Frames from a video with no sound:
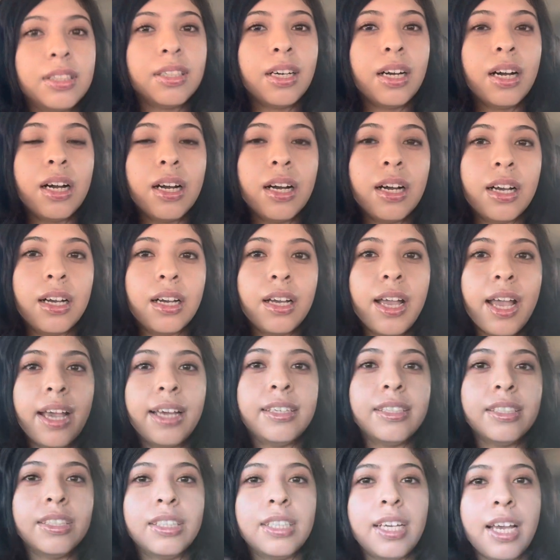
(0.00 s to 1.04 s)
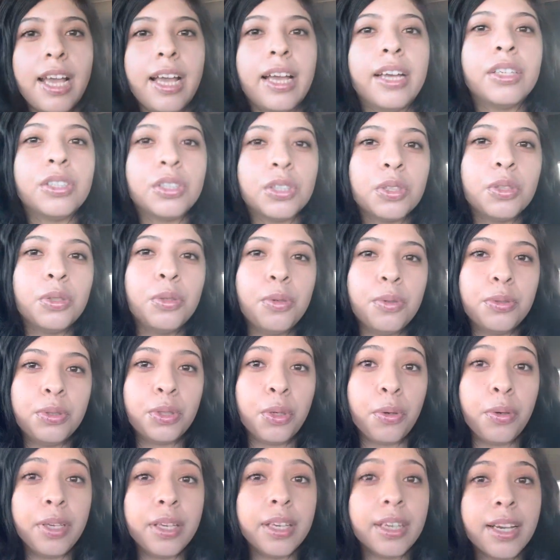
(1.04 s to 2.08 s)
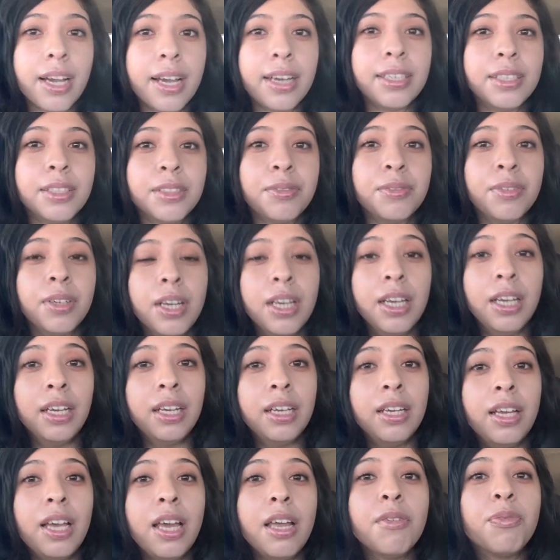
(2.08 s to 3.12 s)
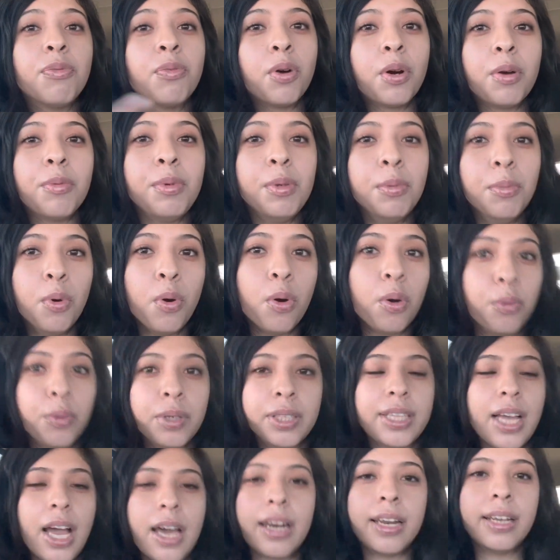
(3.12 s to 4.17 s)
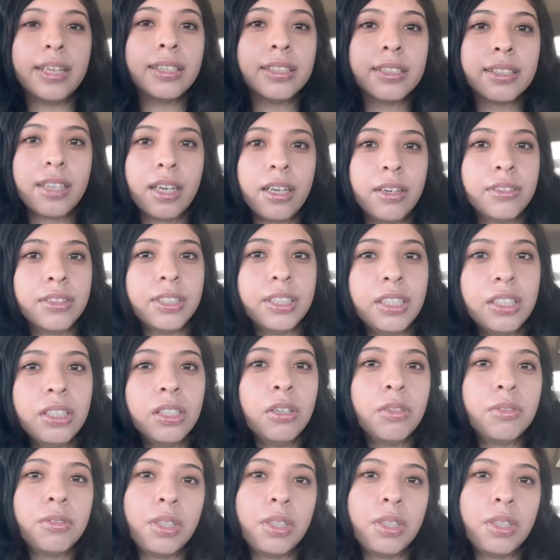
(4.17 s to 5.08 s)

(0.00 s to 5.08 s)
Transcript: uh, hand it to Andrew so he can kind of inform you more what that is if I honestly don't